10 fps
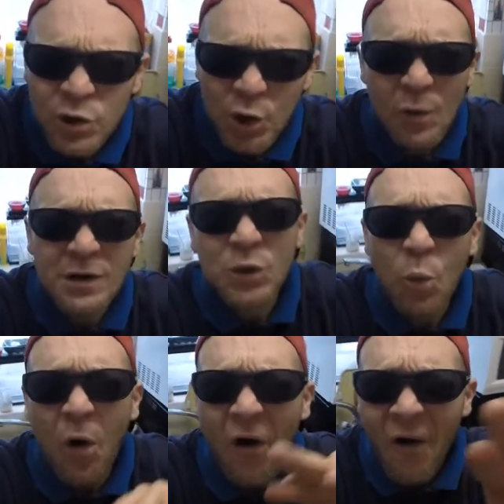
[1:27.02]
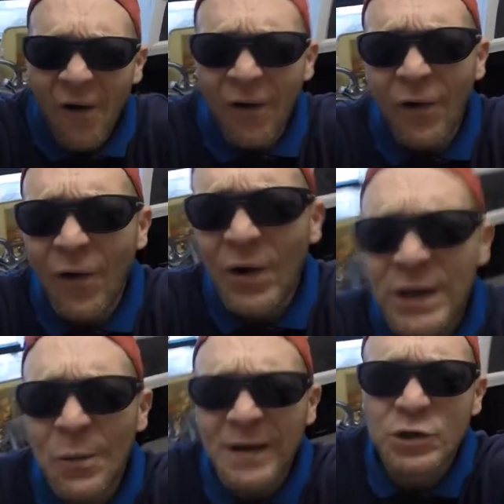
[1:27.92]
Do you want a war? Or
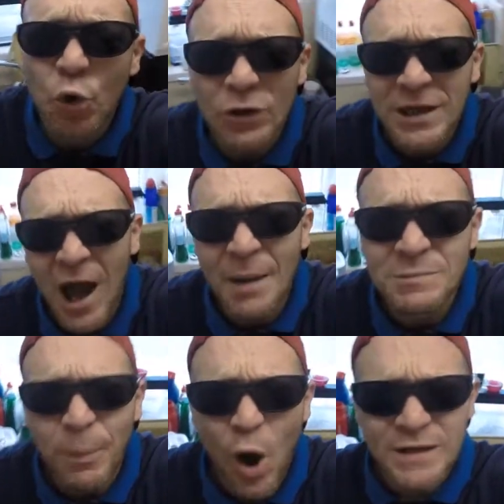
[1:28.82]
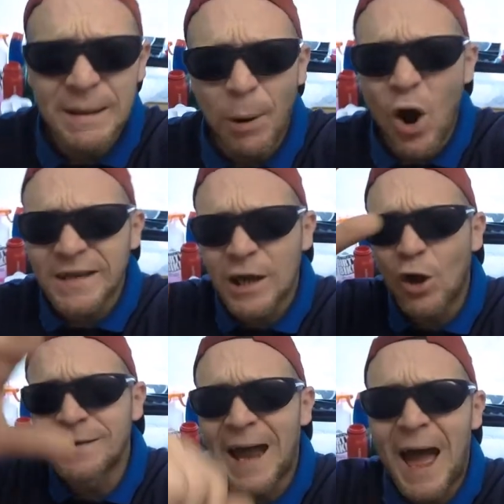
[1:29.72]
do you want a good time? Party, party
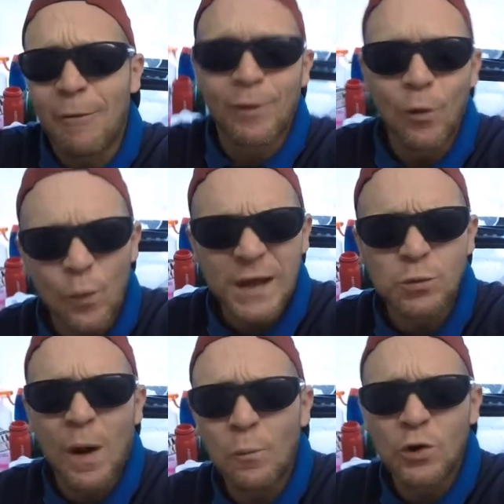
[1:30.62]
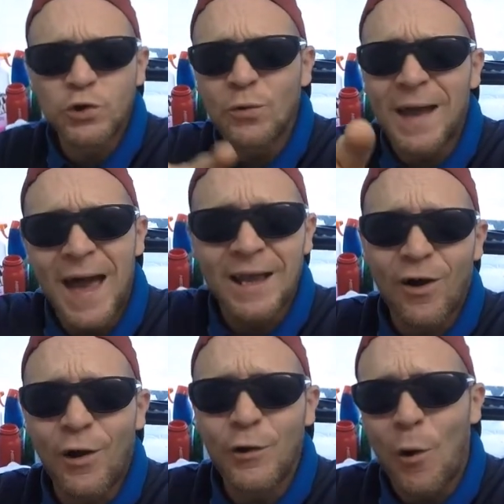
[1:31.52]
on down. Which one would you like
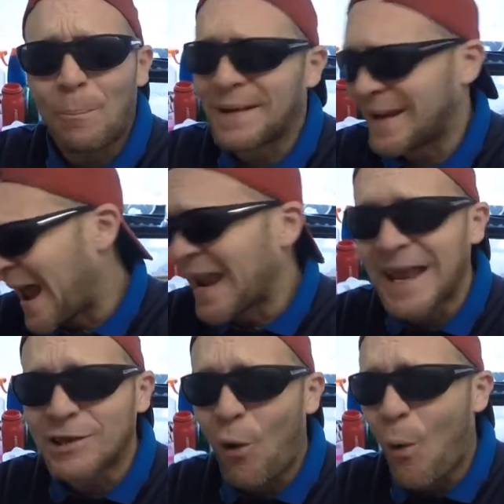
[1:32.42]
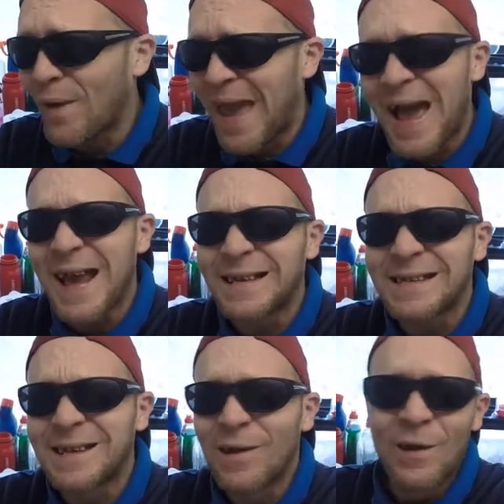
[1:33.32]
on your planet? Oh
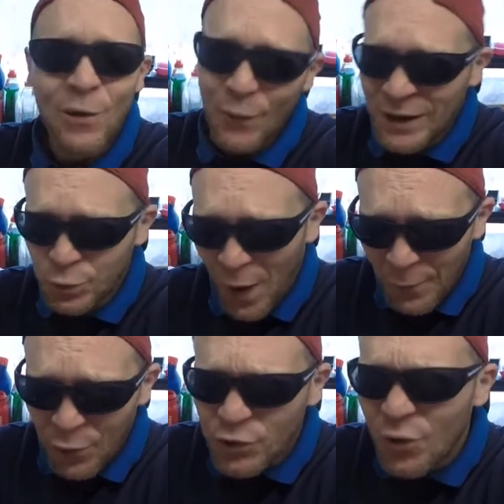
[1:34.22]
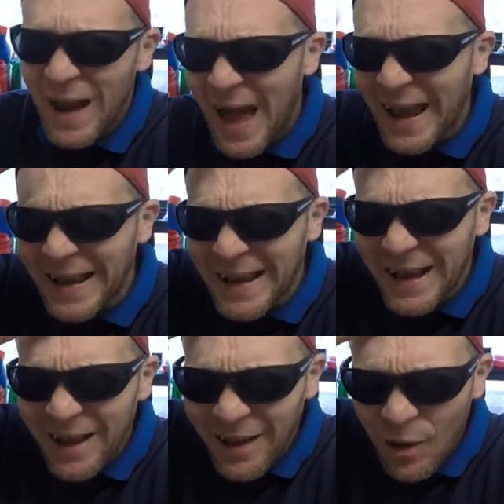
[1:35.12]
yes! Which one would you
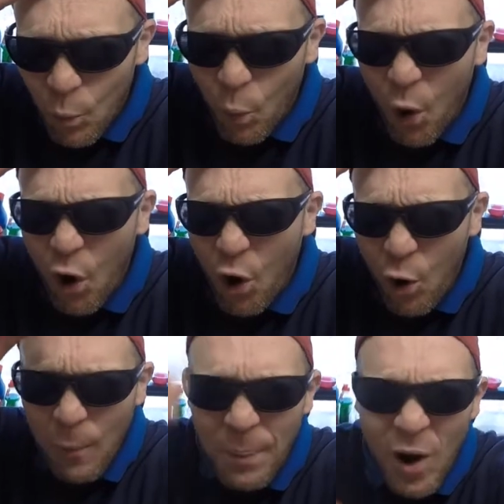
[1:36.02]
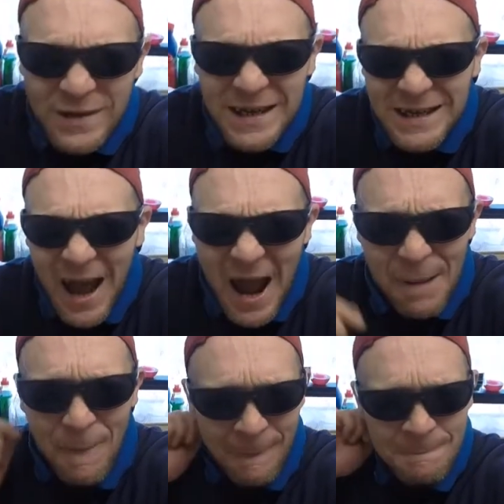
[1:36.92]
like? War or party
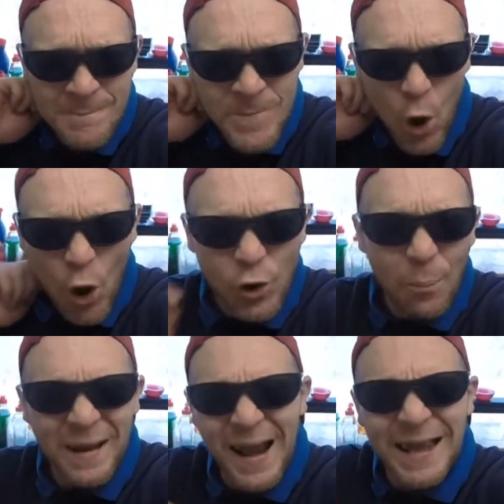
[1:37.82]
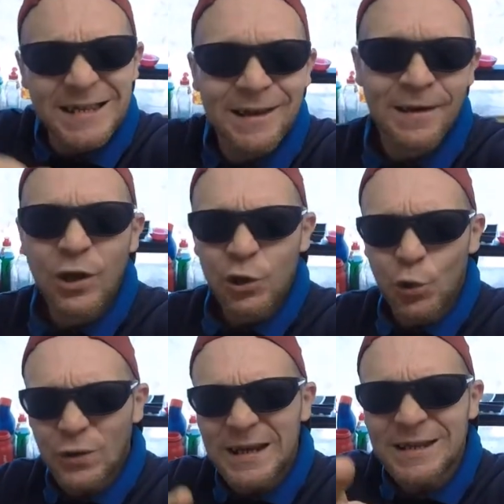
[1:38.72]
time? On your planet,
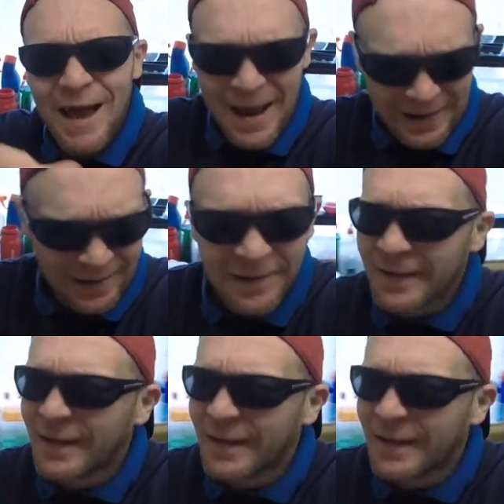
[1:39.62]
you decide.